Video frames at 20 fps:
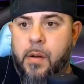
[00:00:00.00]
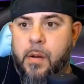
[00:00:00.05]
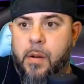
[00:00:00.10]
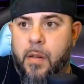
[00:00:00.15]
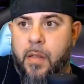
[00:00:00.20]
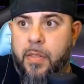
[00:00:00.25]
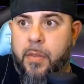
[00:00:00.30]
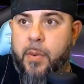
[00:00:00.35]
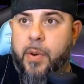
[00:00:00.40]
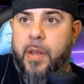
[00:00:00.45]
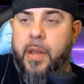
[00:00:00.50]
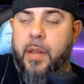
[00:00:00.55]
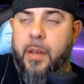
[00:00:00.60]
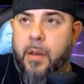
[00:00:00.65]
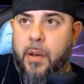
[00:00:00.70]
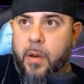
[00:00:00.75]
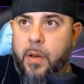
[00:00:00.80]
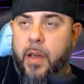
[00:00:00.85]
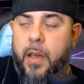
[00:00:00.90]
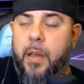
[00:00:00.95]
3.
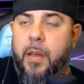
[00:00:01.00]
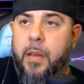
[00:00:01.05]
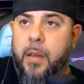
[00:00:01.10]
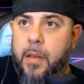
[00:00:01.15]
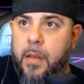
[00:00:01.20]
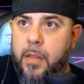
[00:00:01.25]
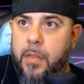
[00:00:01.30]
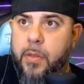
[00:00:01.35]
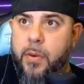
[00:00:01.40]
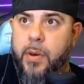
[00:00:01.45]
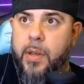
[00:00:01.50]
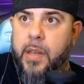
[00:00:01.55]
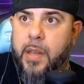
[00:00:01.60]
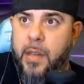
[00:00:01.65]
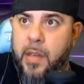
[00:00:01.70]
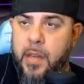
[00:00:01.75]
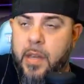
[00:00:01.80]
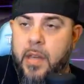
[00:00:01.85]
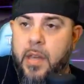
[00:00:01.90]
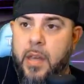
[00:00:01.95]
Okay. 3.
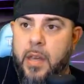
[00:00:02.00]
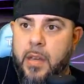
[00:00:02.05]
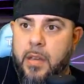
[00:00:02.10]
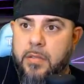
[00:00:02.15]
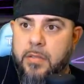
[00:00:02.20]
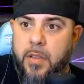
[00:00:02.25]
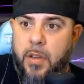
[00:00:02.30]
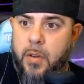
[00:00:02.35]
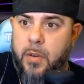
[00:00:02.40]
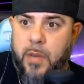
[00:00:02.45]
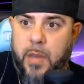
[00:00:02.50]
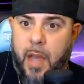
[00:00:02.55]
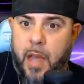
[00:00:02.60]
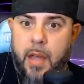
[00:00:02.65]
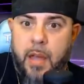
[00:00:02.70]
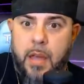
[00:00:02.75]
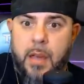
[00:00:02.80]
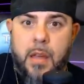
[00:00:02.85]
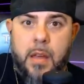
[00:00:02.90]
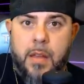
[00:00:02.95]
So yeah,
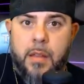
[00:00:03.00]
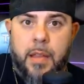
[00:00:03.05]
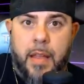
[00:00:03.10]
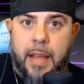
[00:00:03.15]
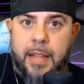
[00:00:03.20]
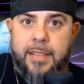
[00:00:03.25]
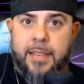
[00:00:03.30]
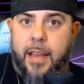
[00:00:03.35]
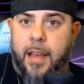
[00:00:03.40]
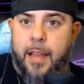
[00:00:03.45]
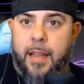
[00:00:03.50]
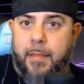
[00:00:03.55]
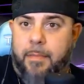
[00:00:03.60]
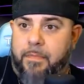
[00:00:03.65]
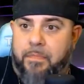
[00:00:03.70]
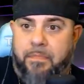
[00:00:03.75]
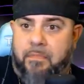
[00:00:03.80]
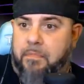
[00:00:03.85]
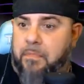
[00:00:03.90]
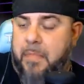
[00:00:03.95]
that's
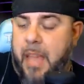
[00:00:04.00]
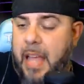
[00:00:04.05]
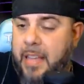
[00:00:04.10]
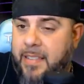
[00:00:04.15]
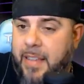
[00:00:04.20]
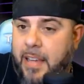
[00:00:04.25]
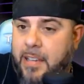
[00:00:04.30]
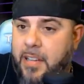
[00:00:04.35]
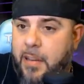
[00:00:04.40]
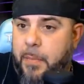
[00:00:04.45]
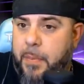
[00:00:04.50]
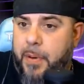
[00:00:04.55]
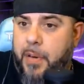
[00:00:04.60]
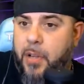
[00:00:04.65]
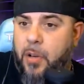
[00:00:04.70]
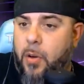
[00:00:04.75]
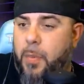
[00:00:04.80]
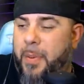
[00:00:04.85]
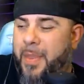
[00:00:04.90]
actually pretty cool.